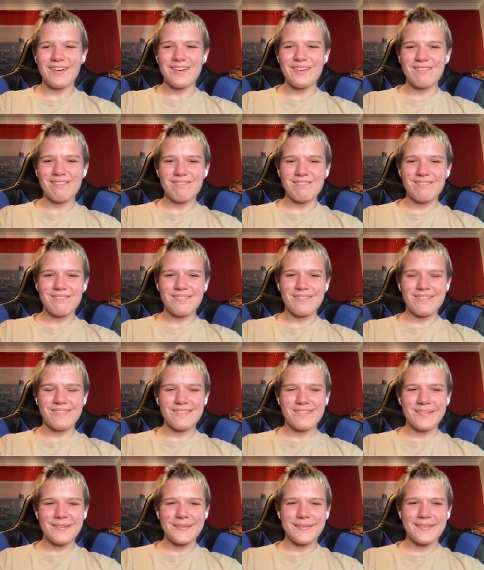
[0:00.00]

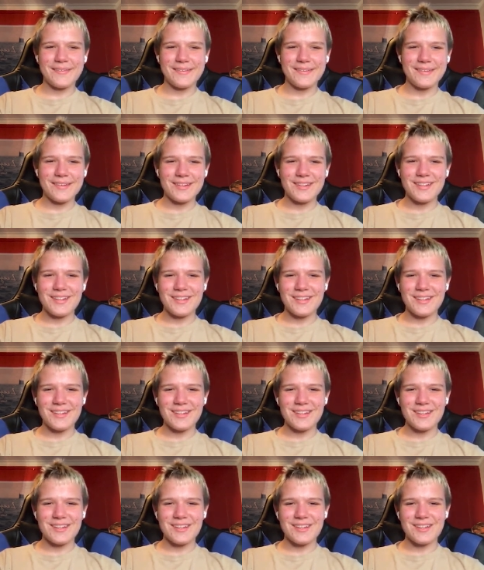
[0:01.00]

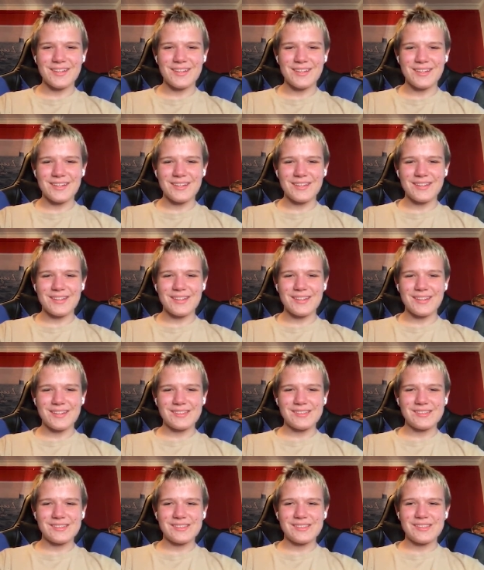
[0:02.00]

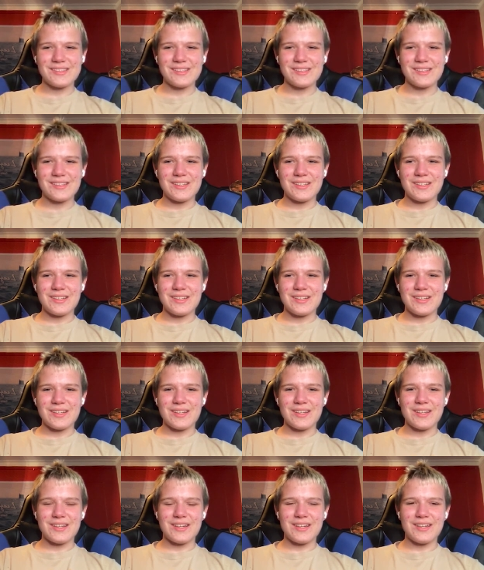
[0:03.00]

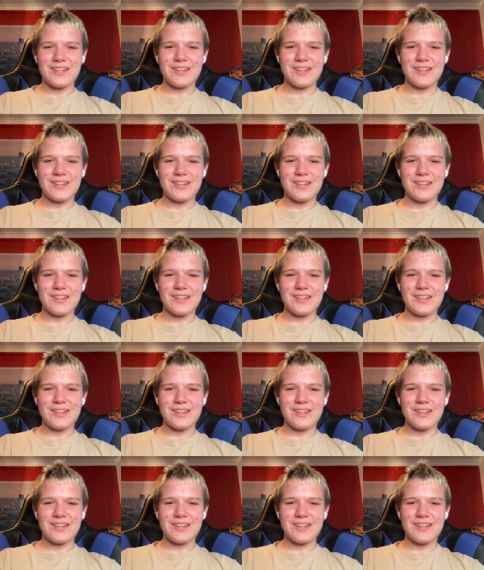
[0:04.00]
No one is speaking in this clip.